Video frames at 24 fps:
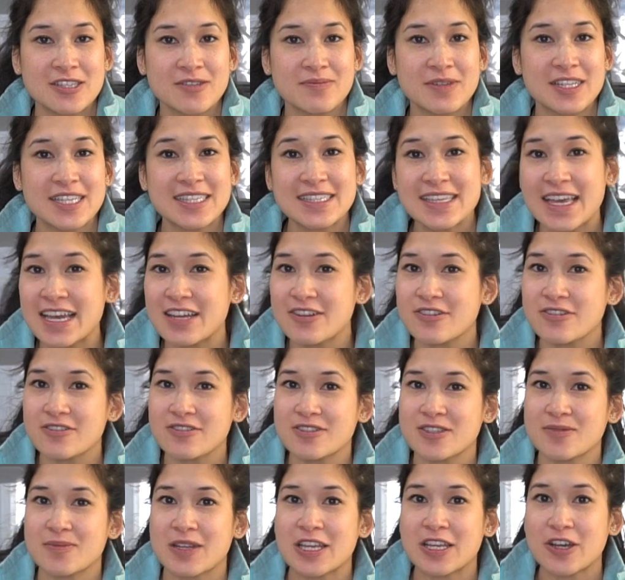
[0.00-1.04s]
so many
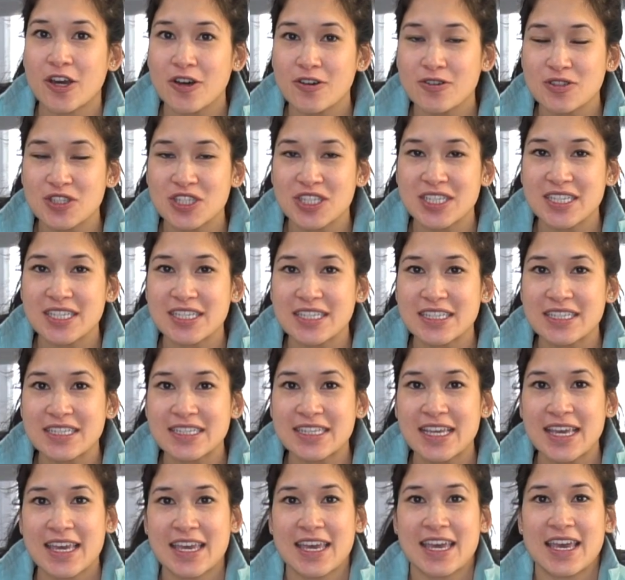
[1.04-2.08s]
skaters, so many coaches,